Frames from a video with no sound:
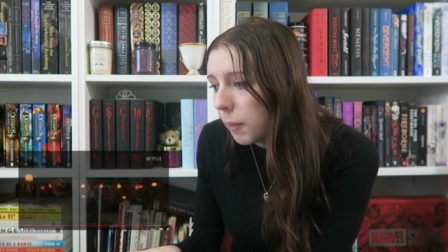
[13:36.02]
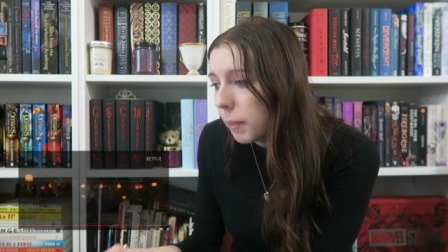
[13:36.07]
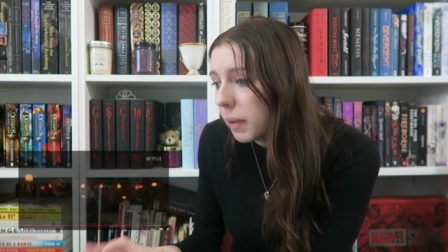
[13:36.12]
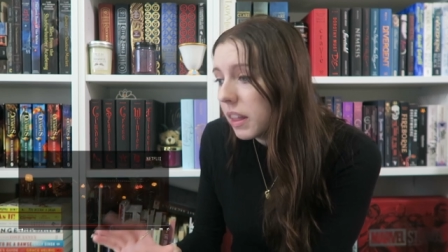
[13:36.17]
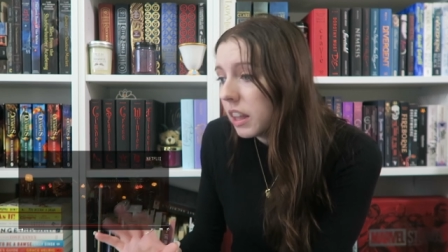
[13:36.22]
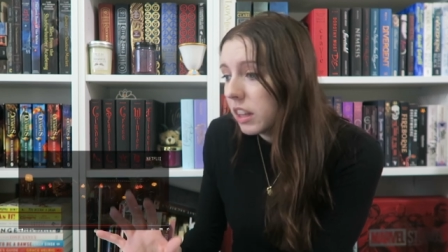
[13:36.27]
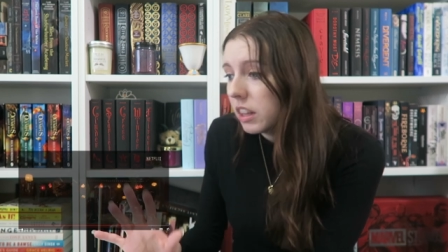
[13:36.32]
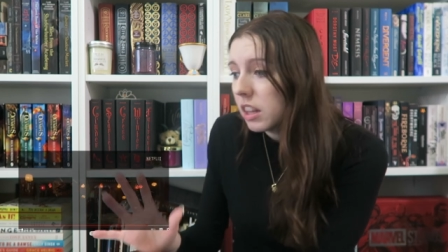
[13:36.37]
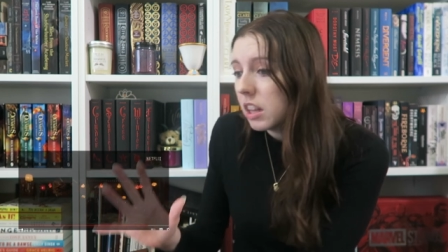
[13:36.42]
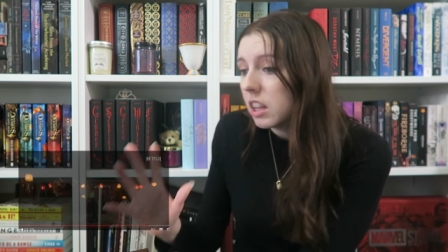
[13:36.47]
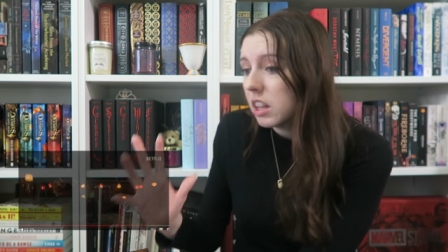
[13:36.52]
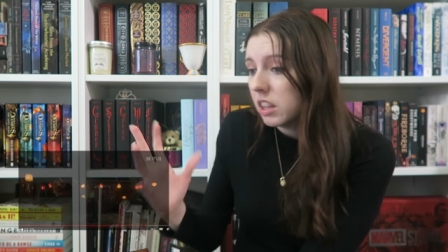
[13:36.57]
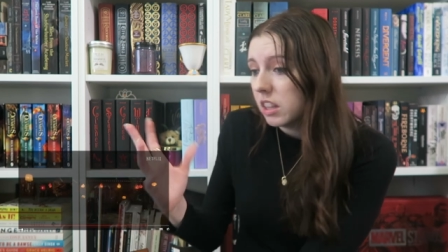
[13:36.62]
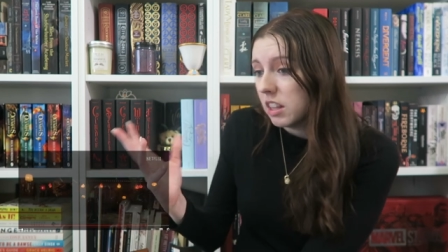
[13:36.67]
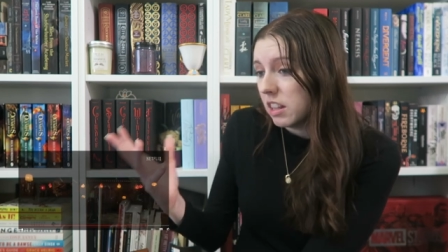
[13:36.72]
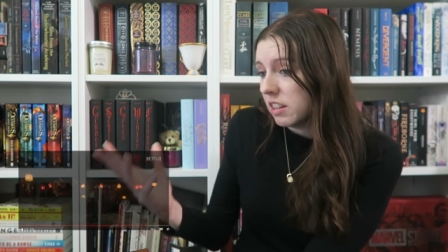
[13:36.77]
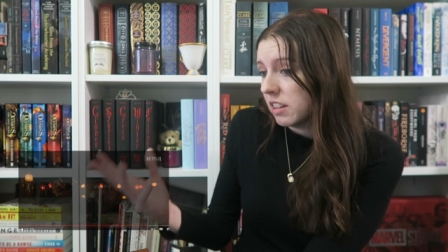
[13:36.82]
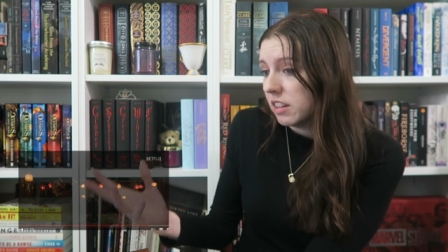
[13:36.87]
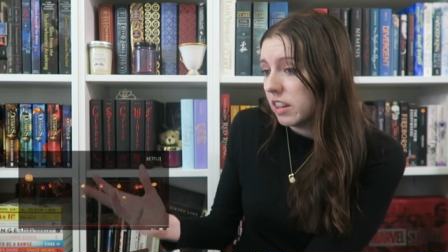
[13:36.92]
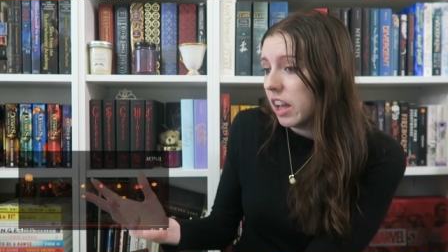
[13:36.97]
You know,
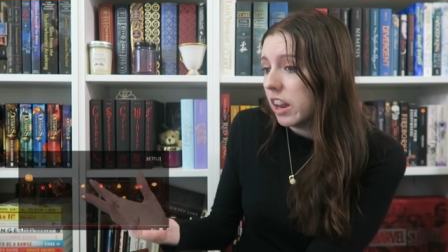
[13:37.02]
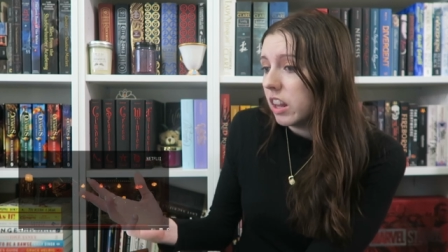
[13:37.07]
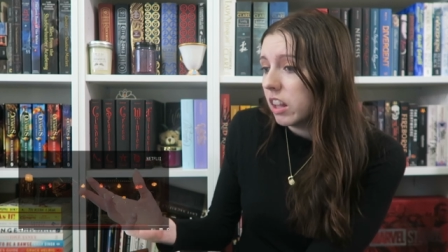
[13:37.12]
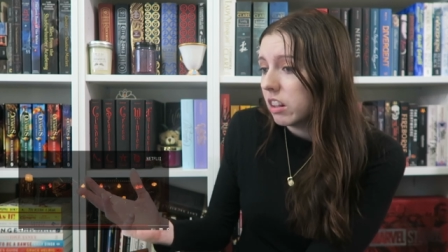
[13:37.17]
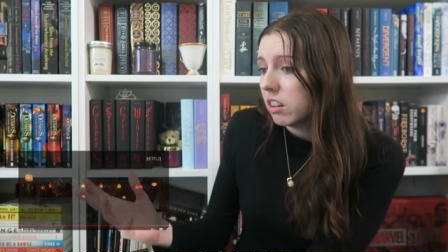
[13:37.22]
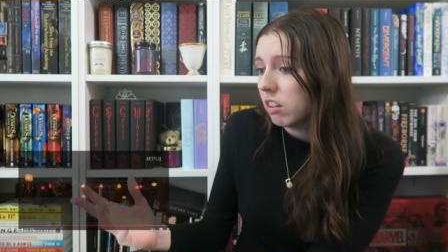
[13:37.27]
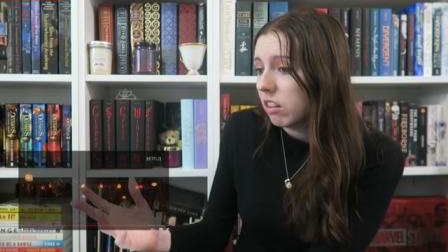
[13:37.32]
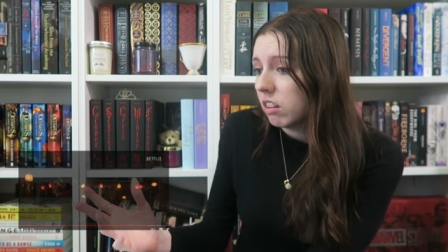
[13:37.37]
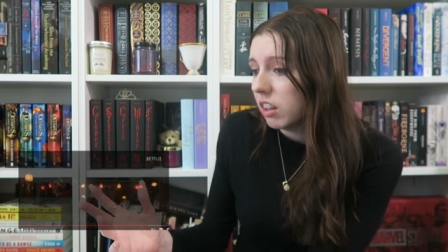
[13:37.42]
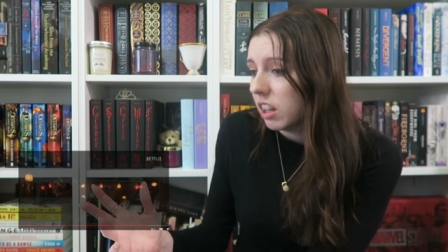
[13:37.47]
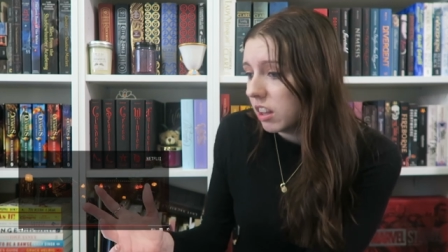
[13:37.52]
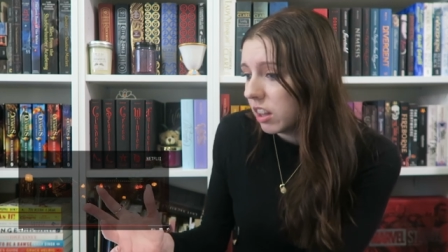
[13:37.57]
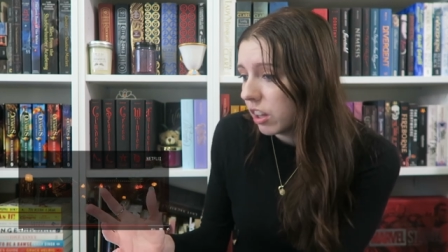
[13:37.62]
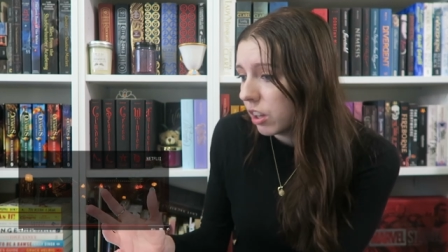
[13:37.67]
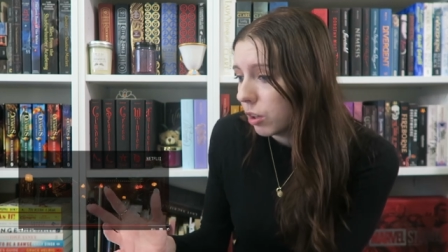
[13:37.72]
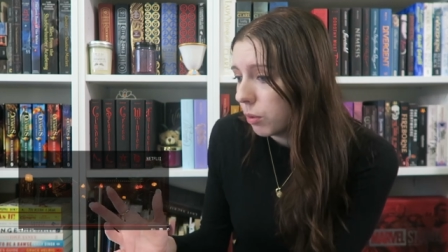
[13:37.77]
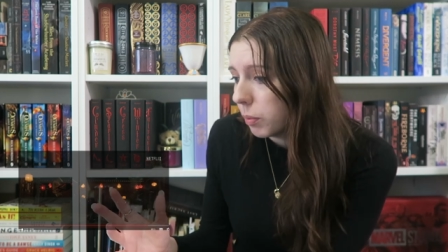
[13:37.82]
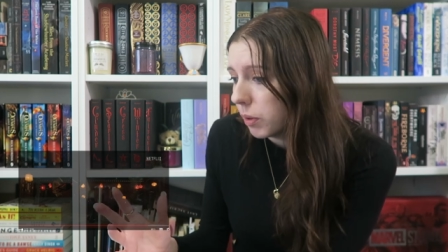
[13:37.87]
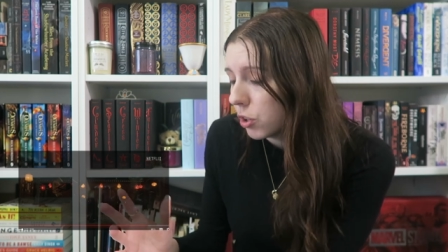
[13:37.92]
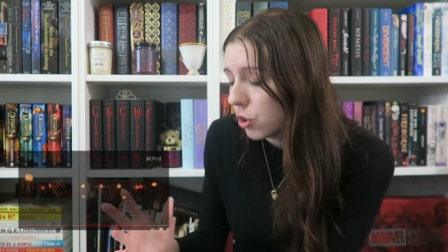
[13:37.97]
the aesthetics look like they
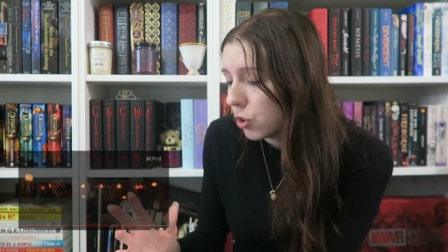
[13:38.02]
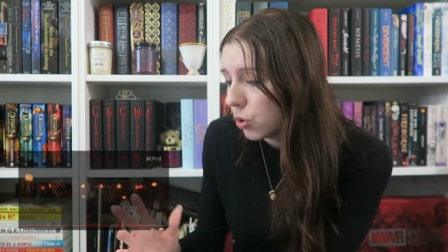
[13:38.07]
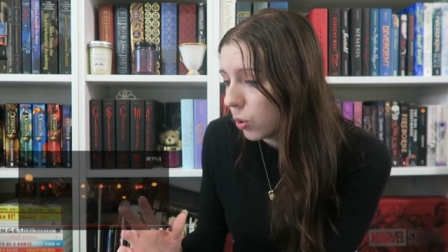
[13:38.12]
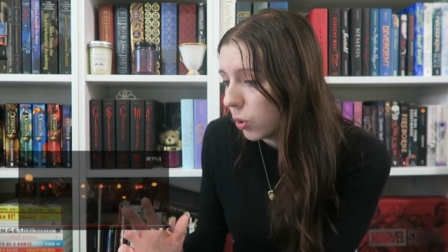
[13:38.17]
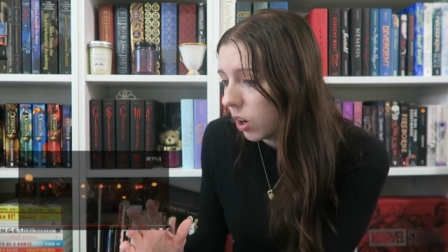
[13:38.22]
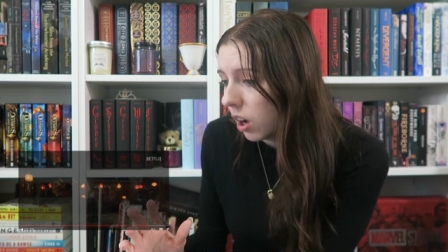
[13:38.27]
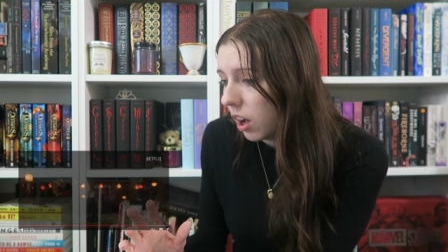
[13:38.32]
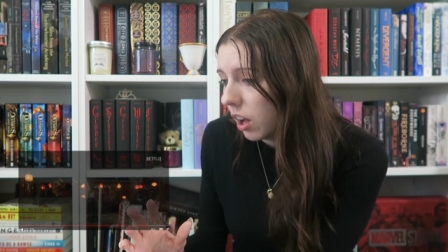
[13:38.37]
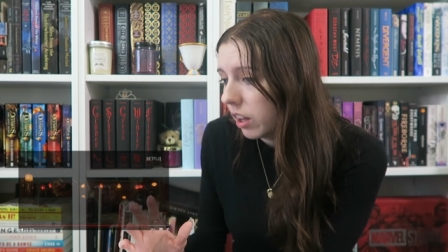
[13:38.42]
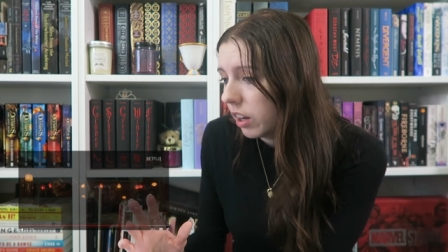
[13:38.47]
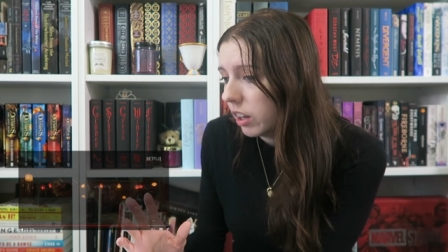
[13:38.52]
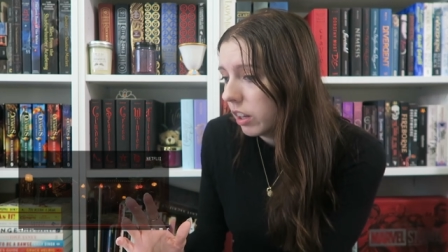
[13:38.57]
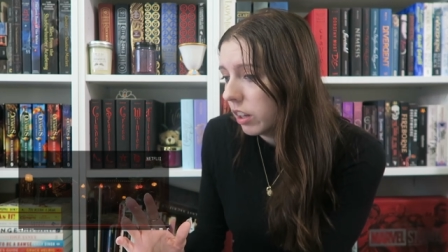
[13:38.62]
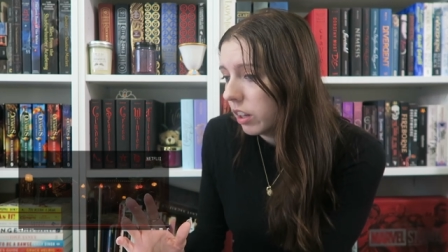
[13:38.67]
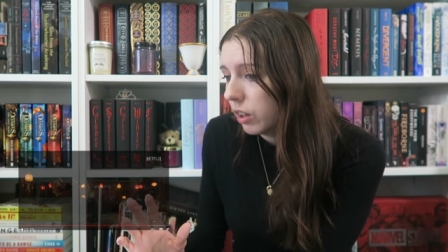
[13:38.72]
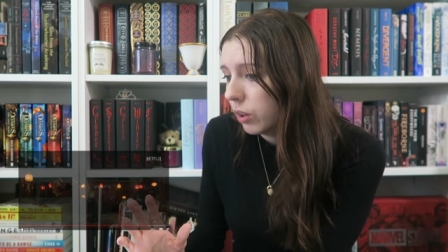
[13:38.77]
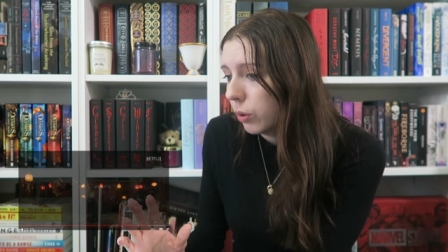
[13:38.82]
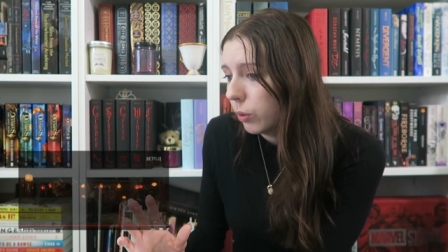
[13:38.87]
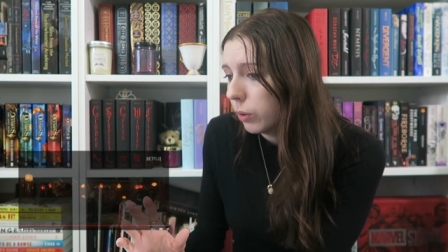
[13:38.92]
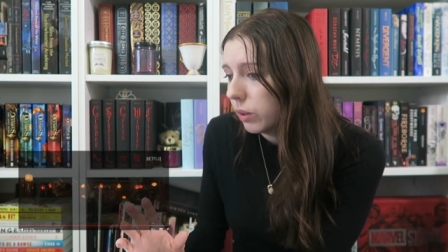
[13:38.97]
could be Shu Han.
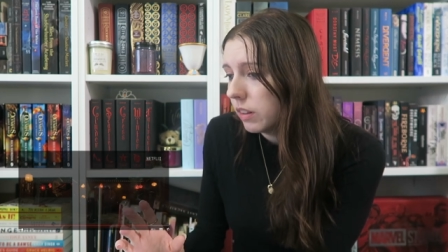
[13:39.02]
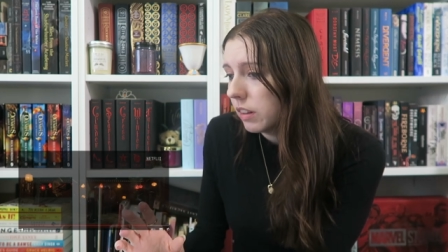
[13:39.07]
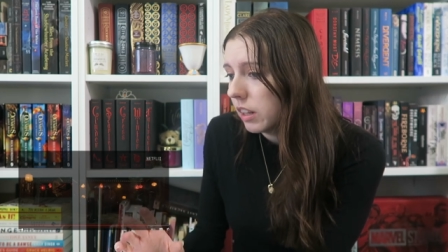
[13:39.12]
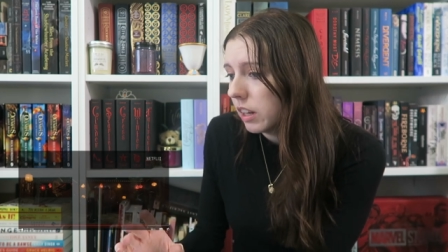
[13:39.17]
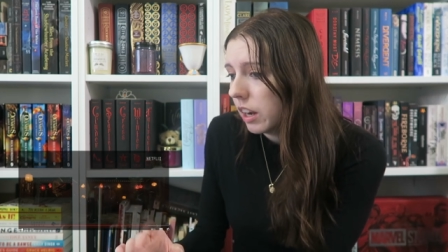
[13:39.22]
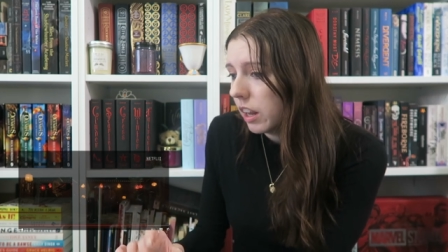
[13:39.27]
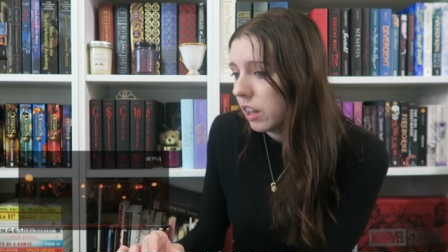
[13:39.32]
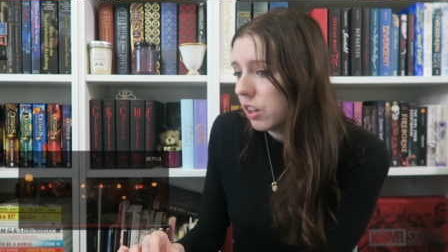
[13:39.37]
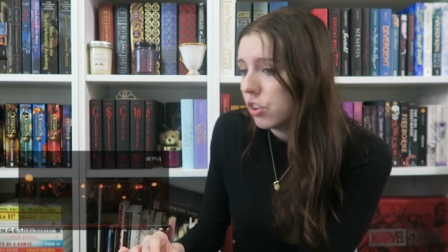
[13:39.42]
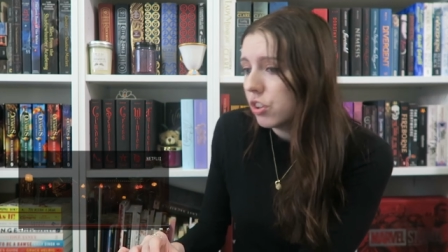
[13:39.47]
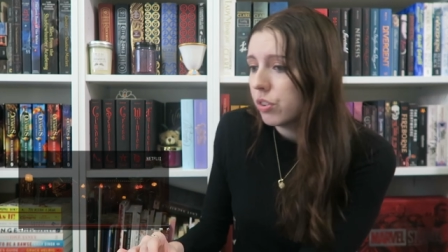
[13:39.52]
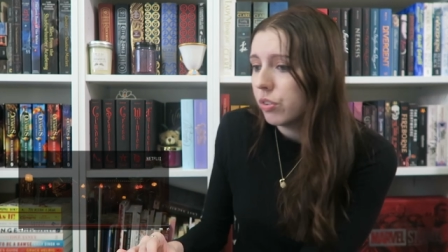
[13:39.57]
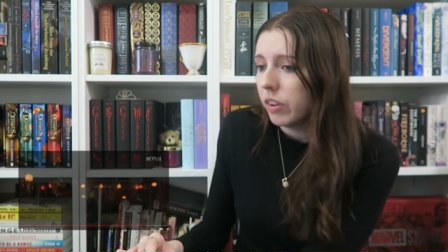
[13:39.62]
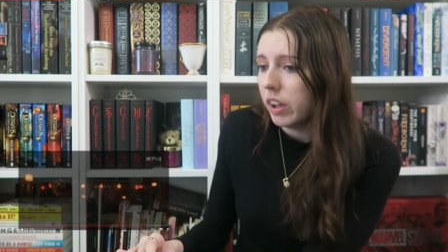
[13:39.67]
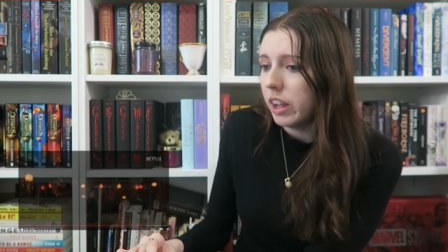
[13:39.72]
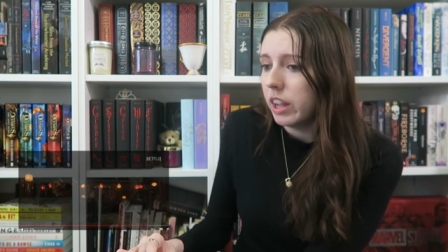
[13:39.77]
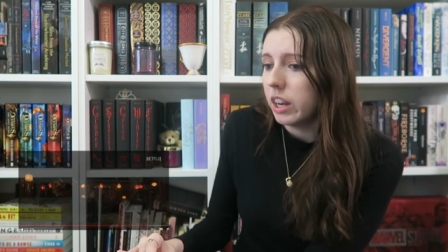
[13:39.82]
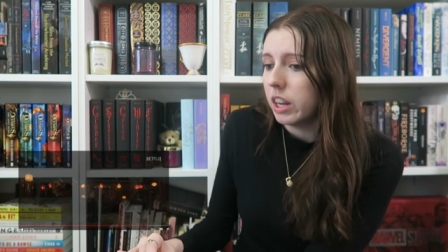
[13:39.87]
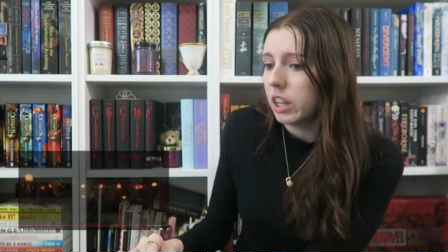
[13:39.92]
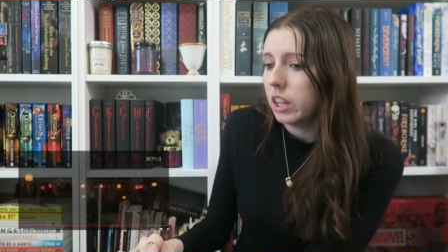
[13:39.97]
Who is was Inej
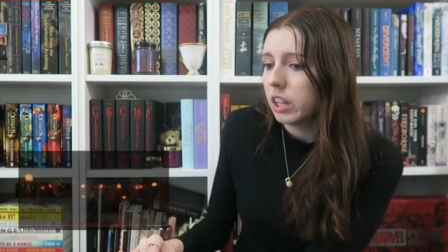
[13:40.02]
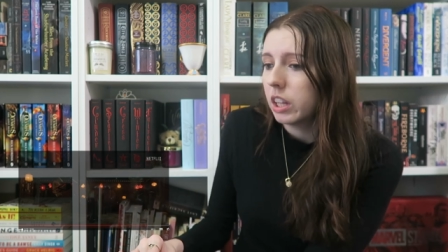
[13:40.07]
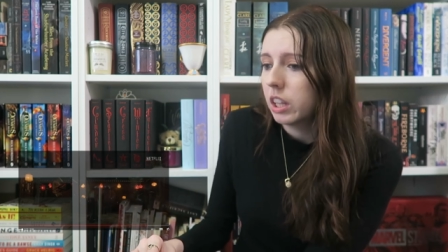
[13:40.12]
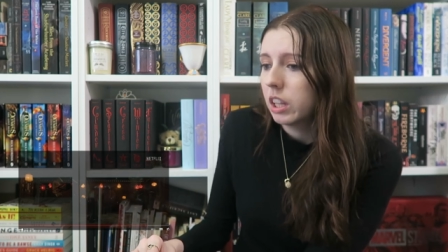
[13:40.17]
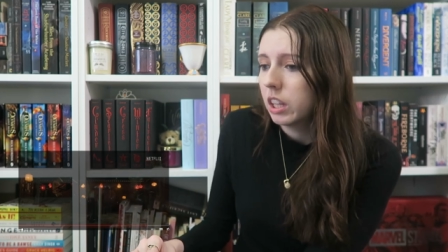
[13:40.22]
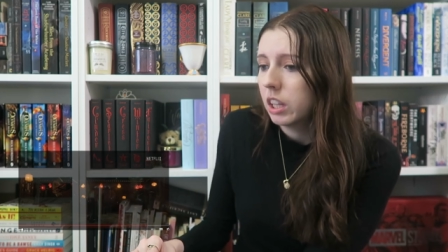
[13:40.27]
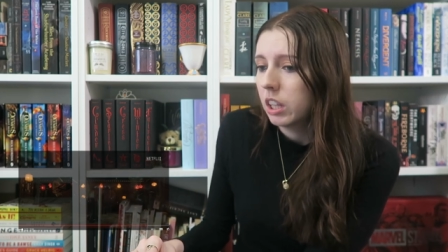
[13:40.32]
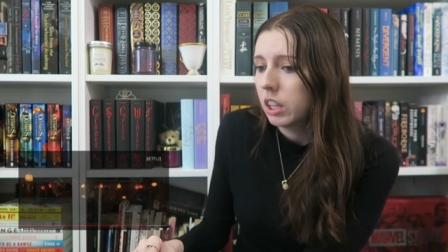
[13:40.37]
fighting?